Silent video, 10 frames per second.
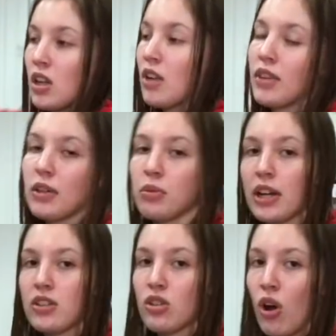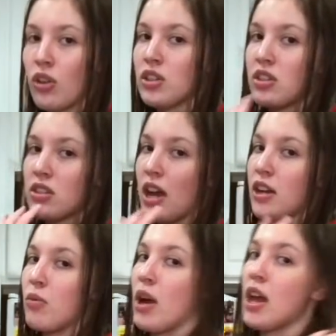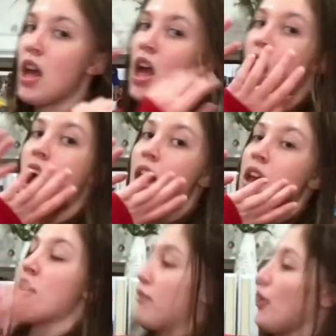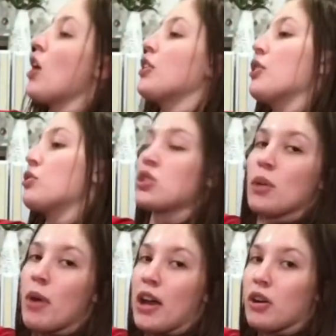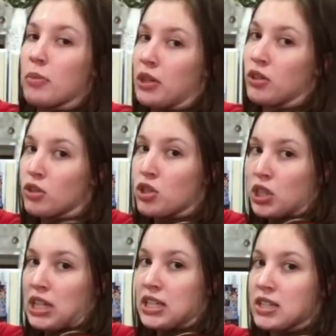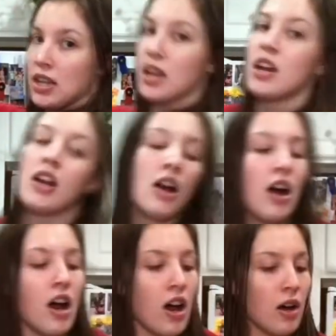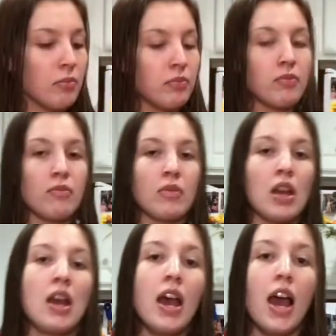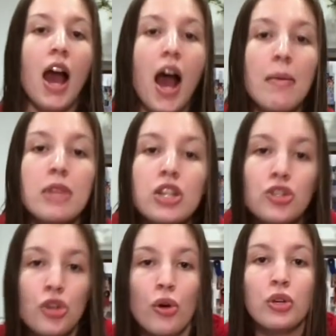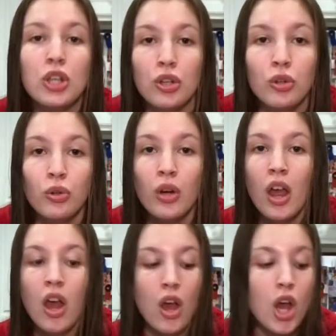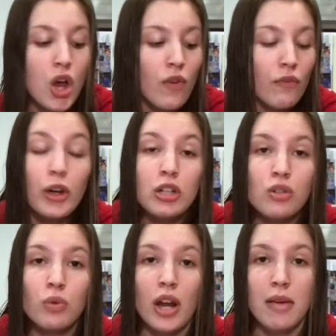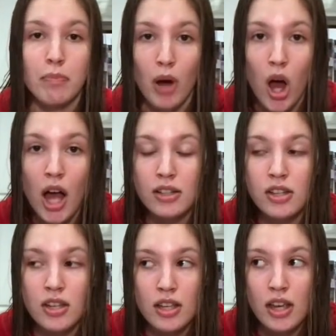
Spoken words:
of like what I saw, and this is kind of what I followed to buy all my groceries. And I'm gonna show you first what I bought,